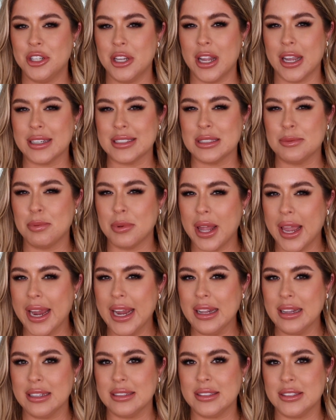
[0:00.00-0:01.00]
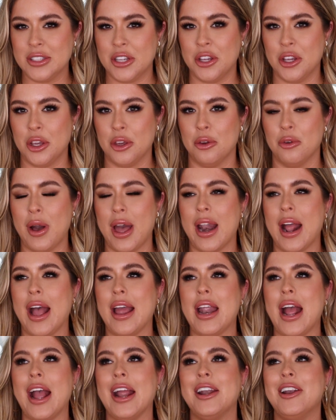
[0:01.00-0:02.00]
explain this to you. And
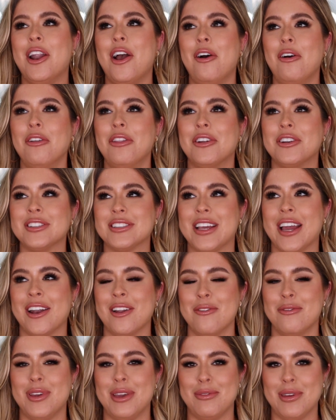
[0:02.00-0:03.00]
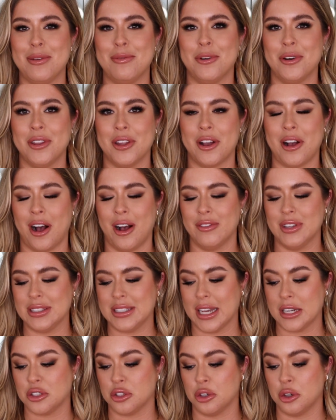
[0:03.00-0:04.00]
I know there's going to be people in the comment
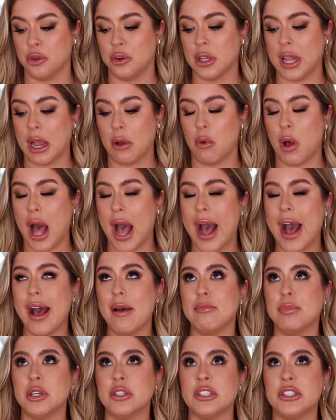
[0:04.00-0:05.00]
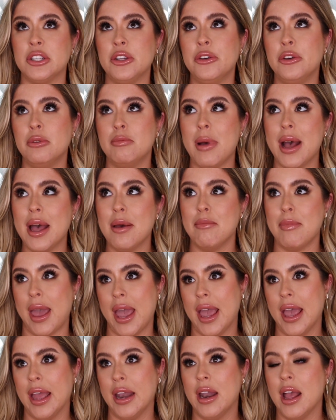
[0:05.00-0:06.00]
section who are like, well, I pursued my
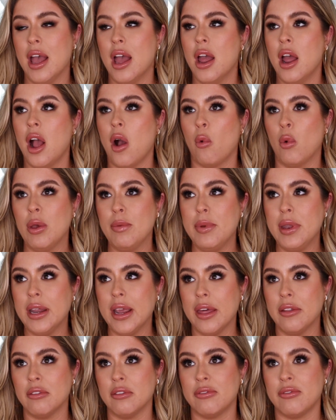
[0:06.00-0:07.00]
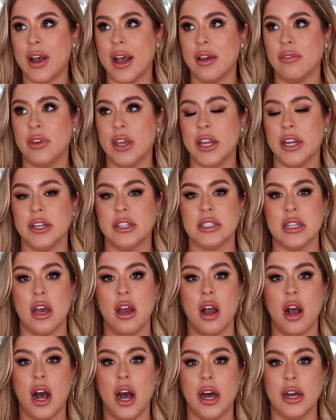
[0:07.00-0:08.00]
man. We've been together for 5 years.
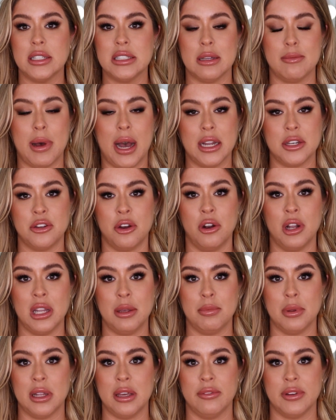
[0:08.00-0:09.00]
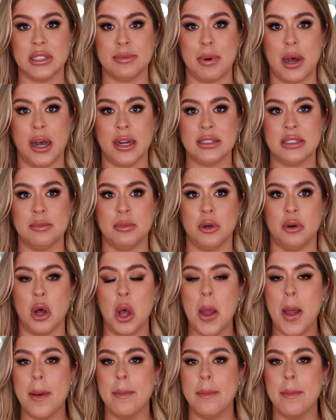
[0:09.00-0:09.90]
Awesome. I totally believe it's possible.